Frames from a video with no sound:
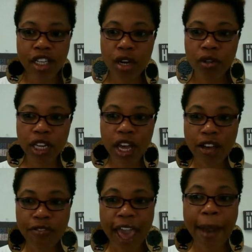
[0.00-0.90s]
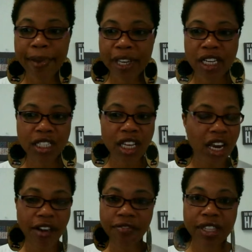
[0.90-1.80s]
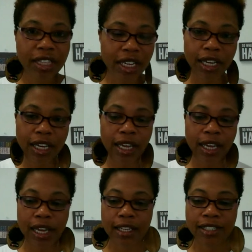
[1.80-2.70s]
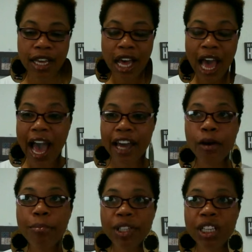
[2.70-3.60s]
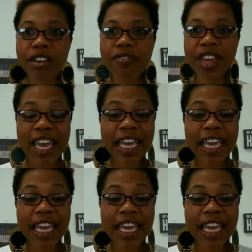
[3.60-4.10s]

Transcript: love, happiness, and everything. And I don't believe that